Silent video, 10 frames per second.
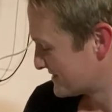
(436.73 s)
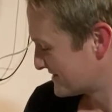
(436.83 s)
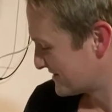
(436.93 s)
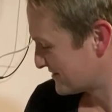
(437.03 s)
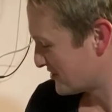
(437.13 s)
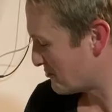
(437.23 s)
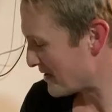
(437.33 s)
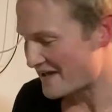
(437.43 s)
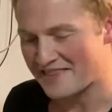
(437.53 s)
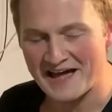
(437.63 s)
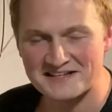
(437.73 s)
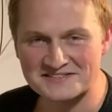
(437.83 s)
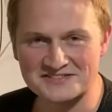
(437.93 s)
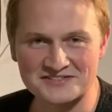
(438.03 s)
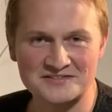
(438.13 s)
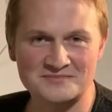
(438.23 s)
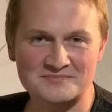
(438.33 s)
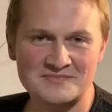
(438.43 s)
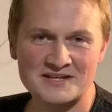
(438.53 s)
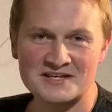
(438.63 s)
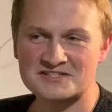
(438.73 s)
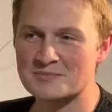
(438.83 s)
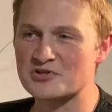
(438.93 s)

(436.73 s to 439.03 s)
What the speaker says: So compare that to some